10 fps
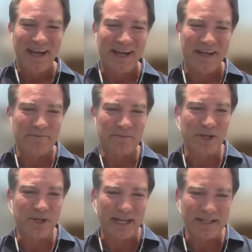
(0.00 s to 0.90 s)

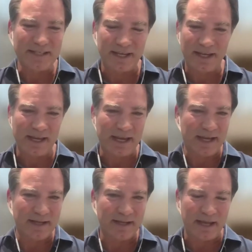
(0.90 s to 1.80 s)
Connecting
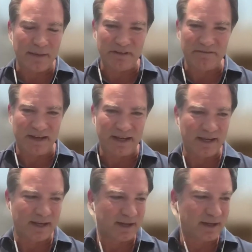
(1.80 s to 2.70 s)
and
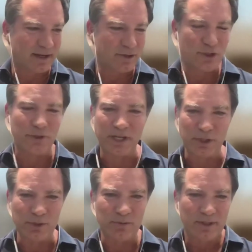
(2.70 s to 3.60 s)
amplifying, joining
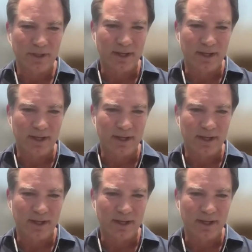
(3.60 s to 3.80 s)
you,